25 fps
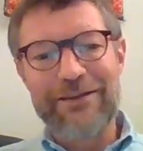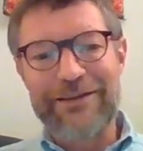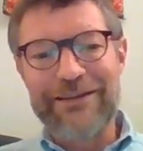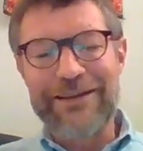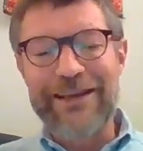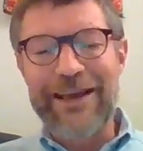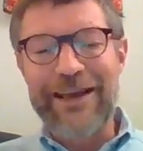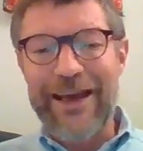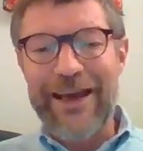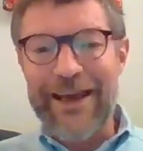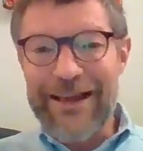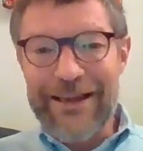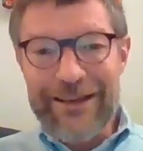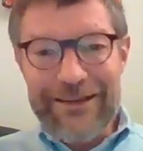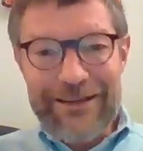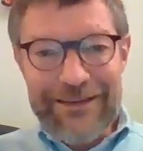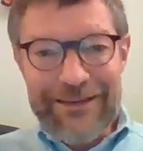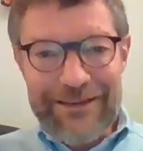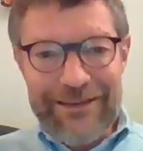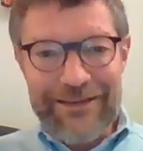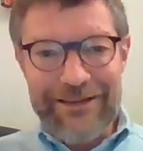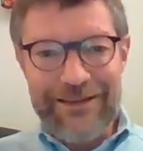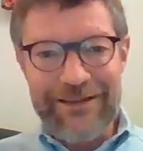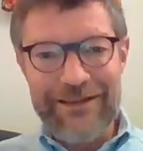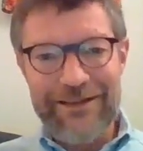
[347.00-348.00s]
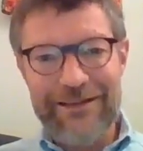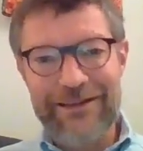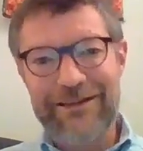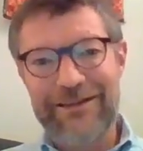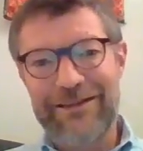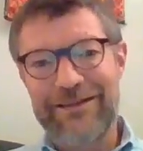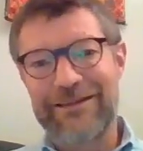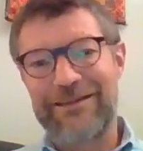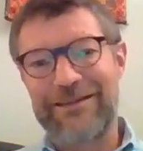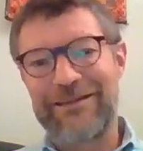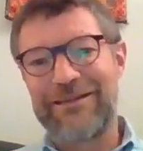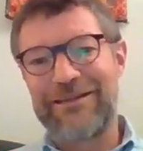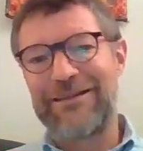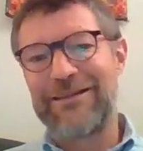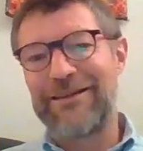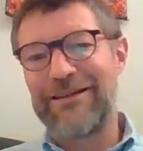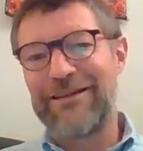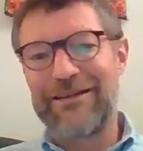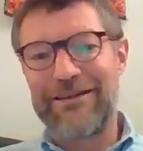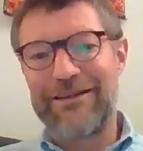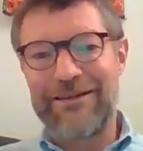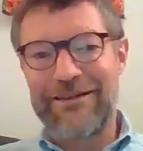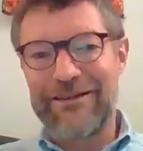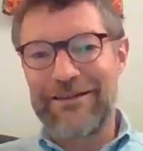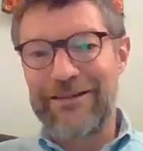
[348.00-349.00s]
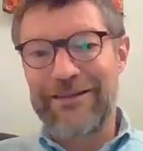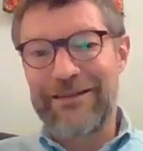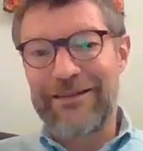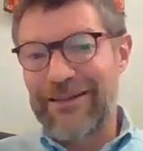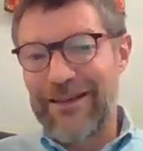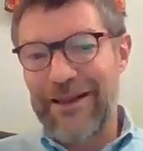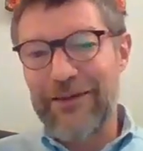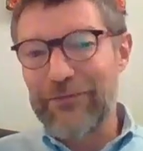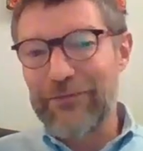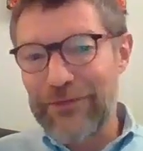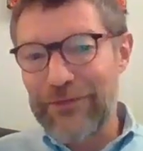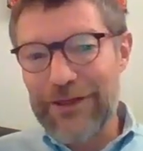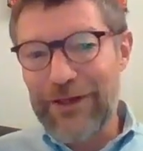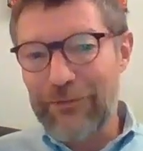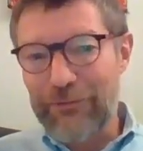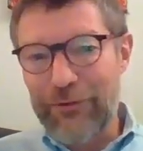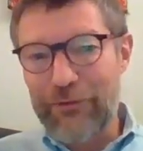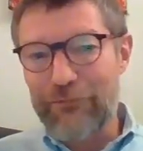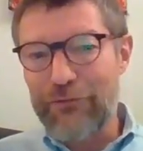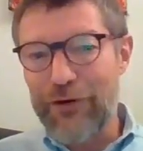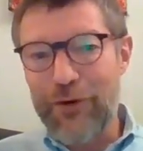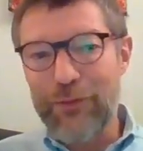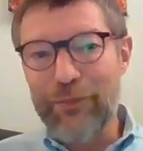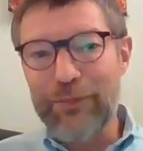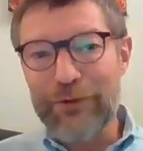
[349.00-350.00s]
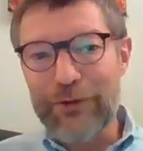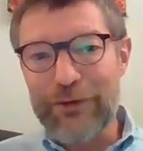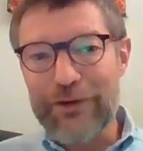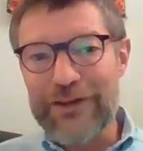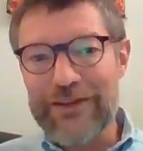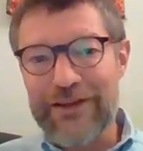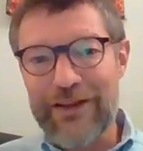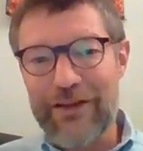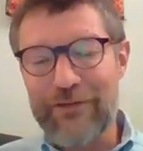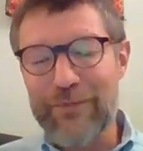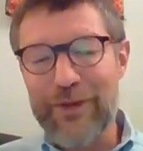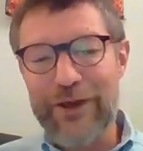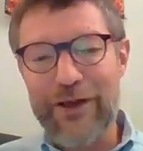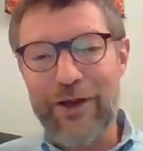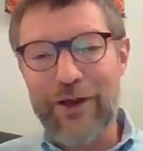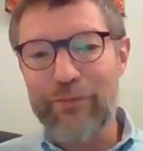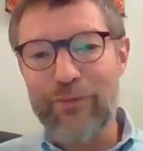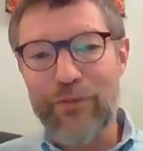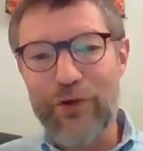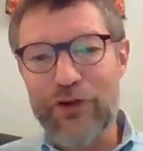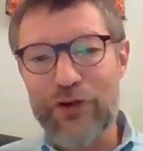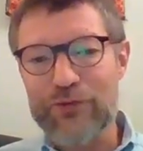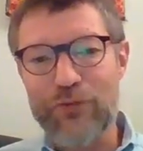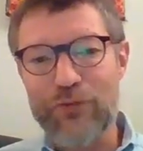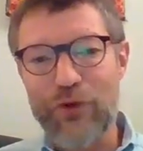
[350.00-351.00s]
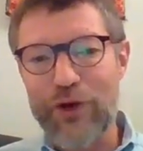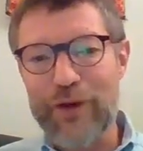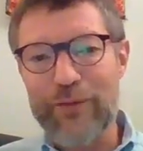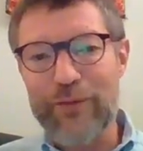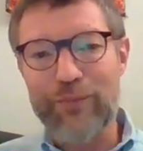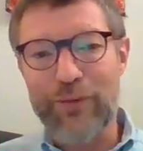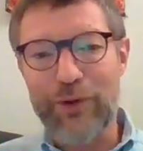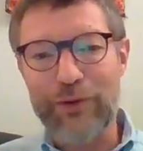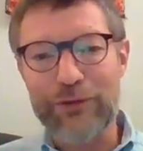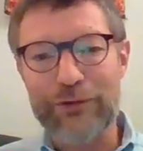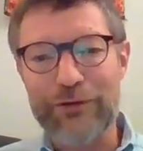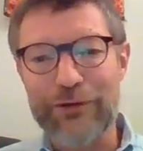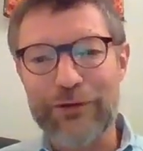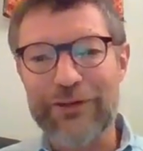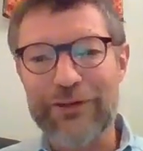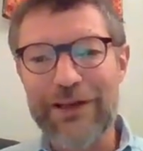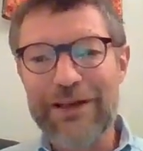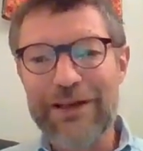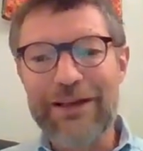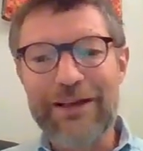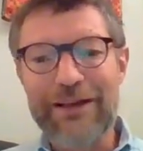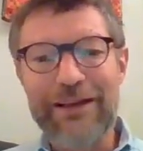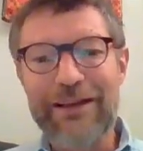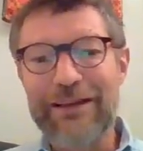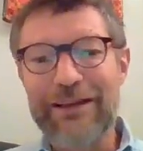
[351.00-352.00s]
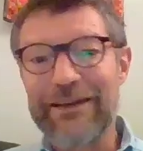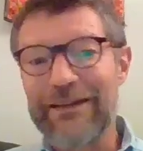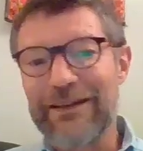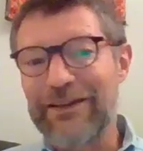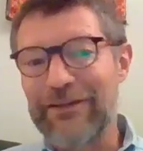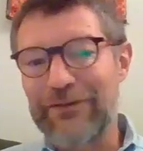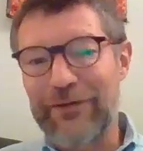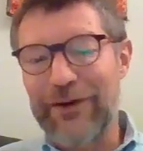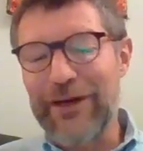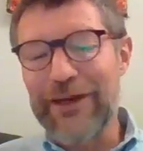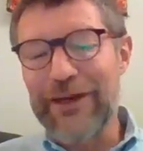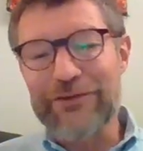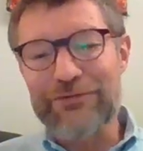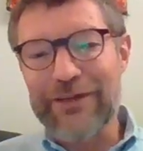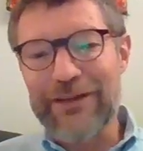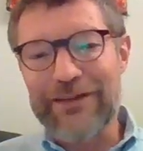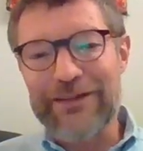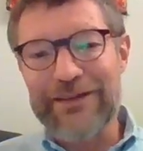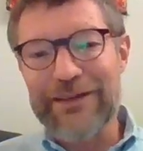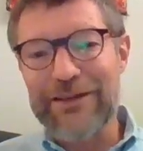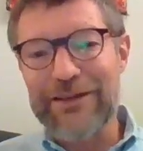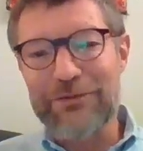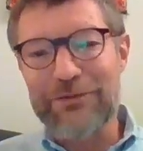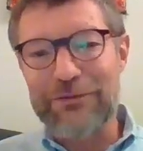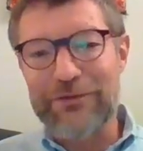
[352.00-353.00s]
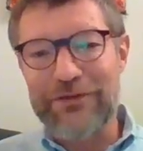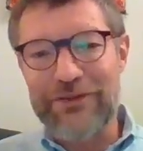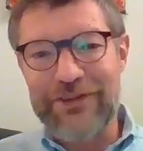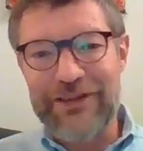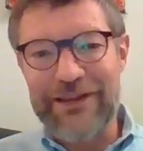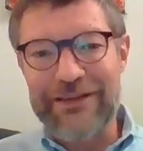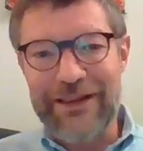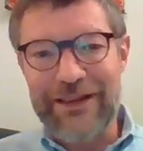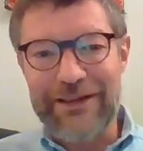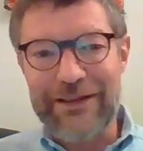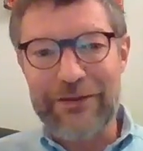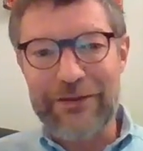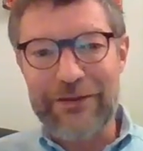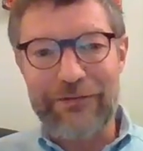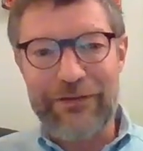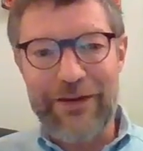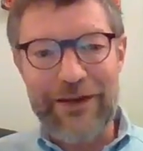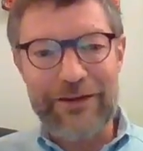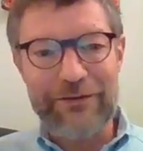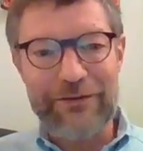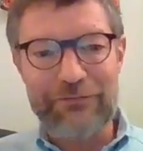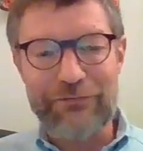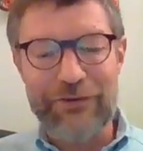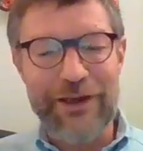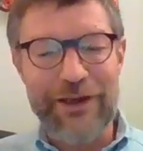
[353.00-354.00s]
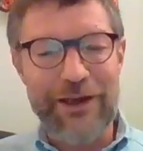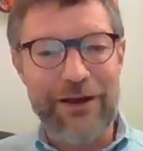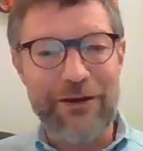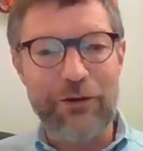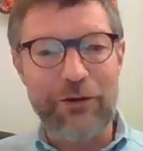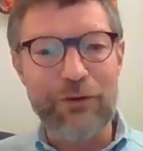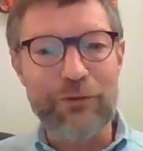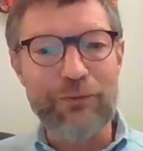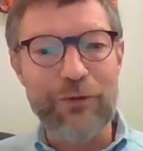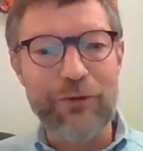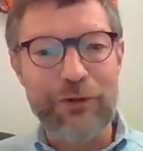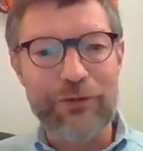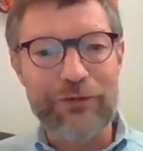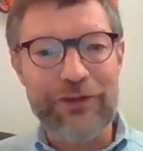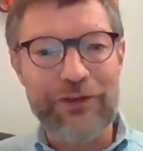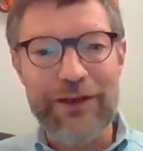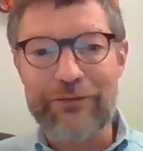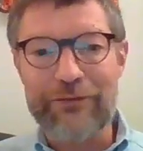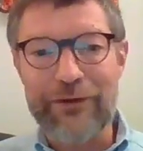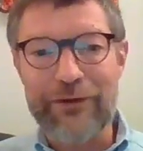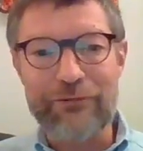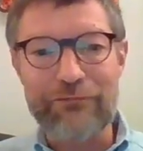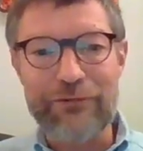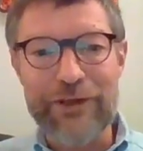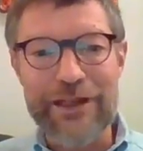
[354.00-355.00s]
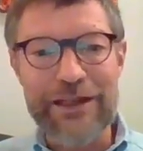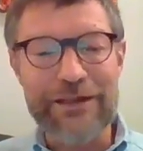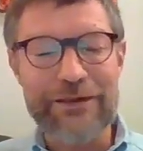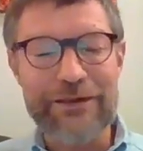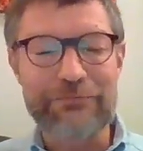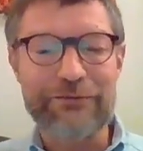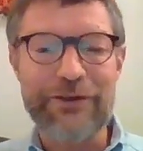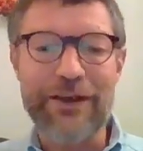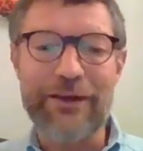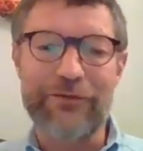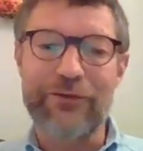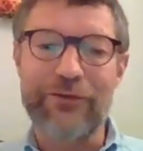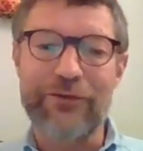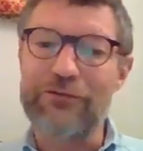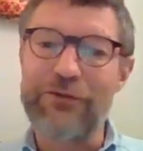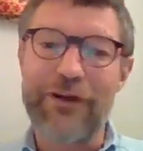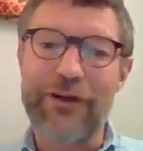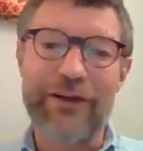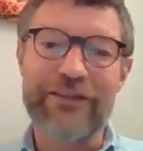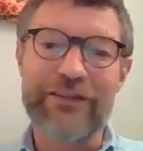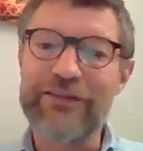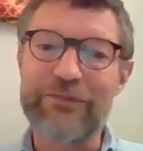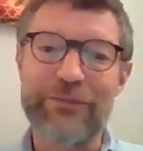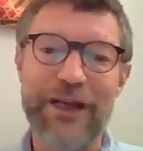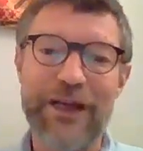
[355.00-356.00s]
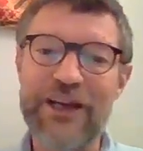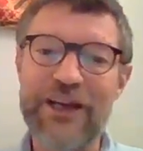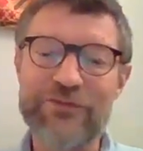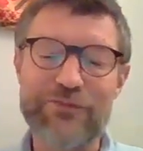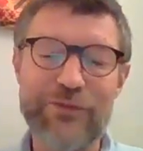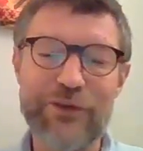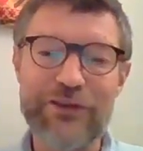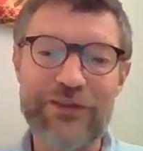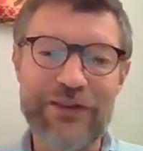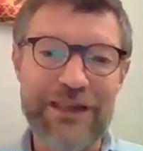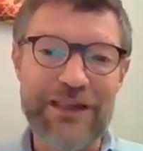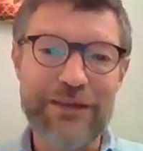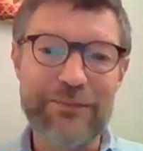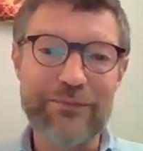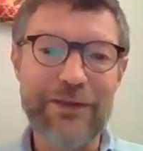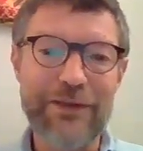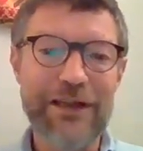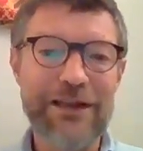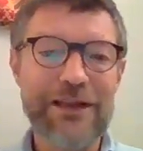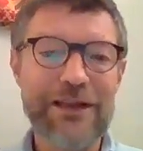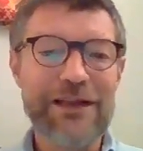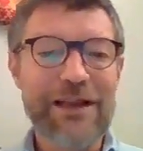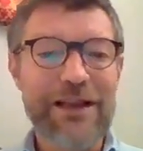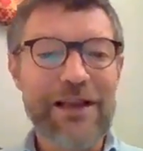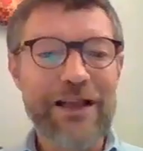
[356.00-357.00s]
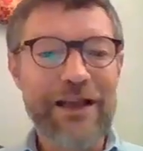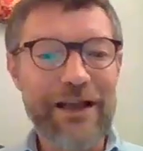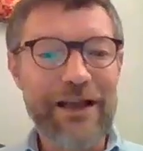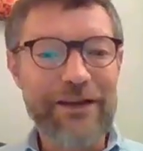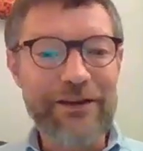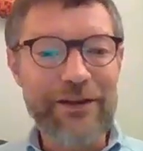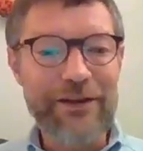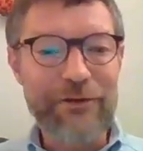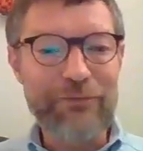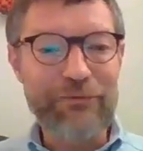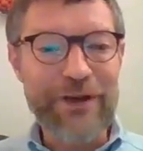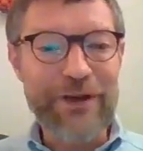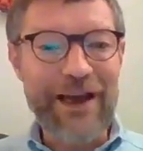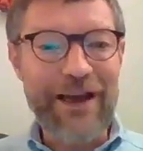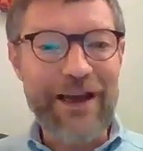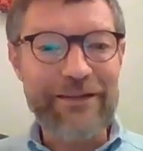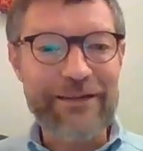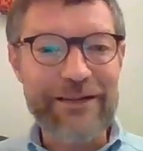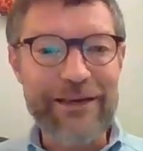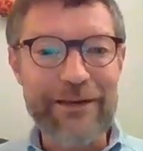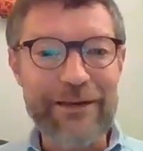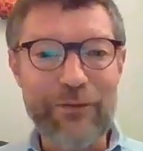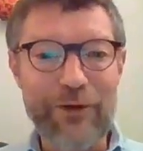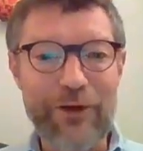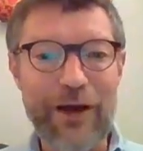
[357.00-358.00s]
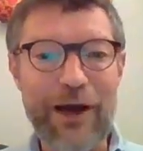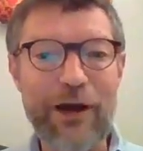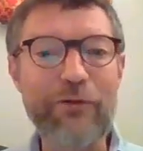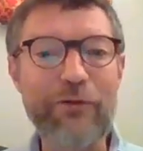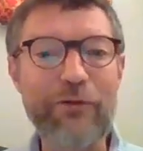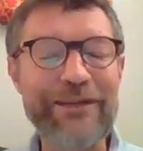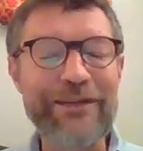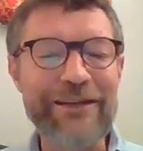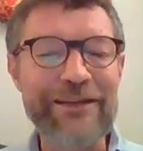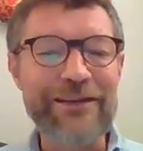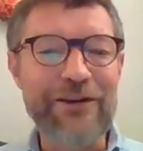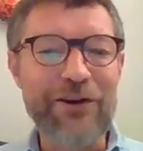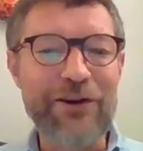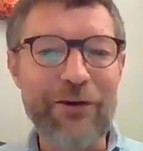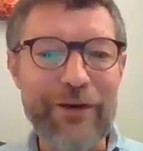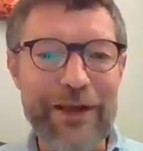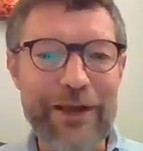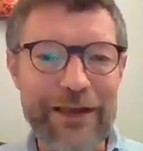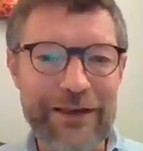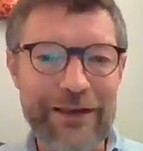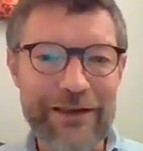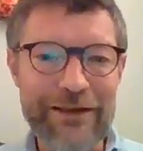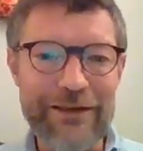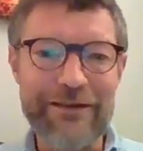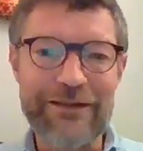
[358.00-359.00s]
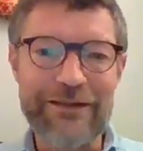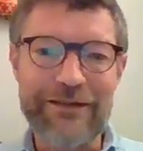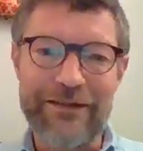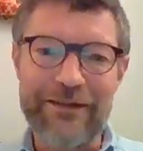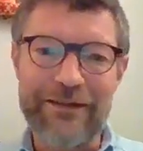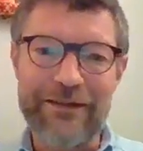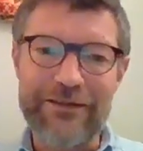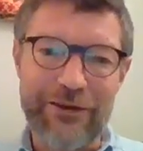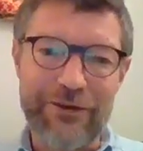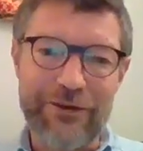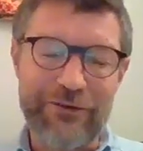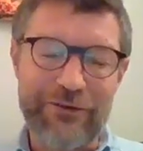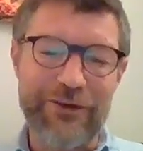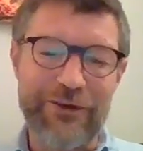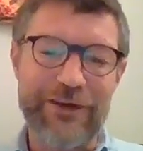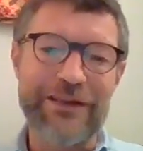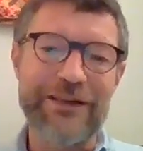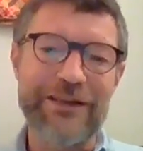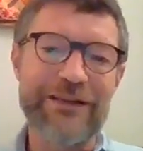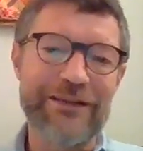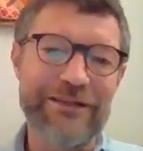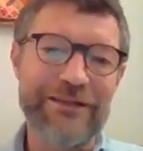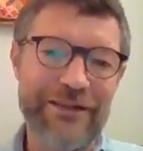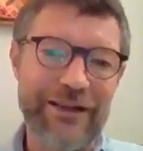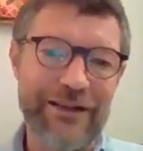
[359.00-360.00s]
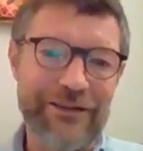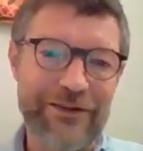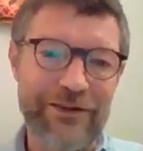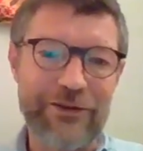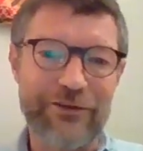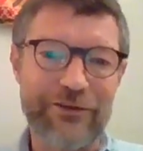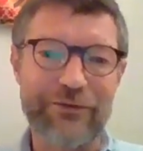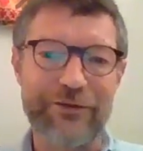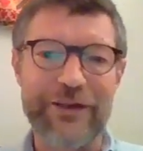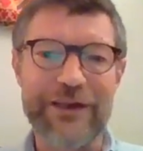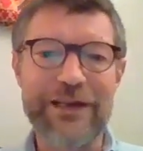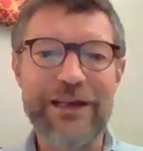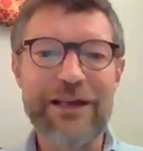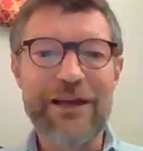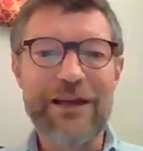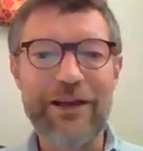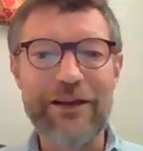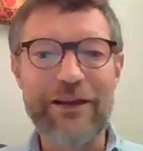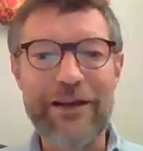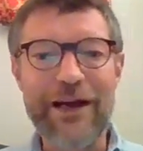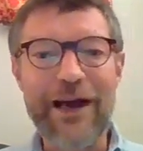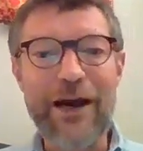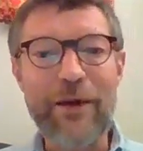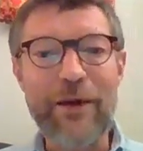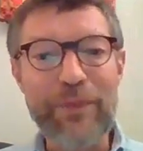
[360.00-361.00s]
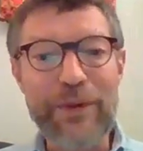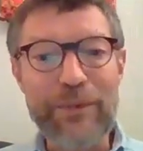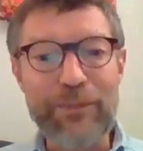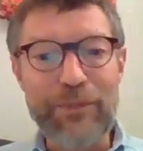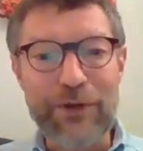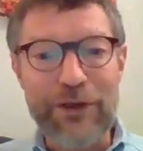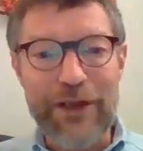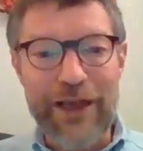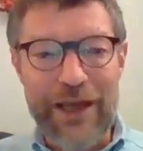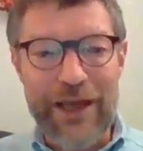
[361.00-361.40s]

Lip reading: the health and safety of our employees have become much more important. It's very interesting to see that, in fact, we are almost every week, we have the crisis management team, and we are asking, how is it going in this country, in that country? And are people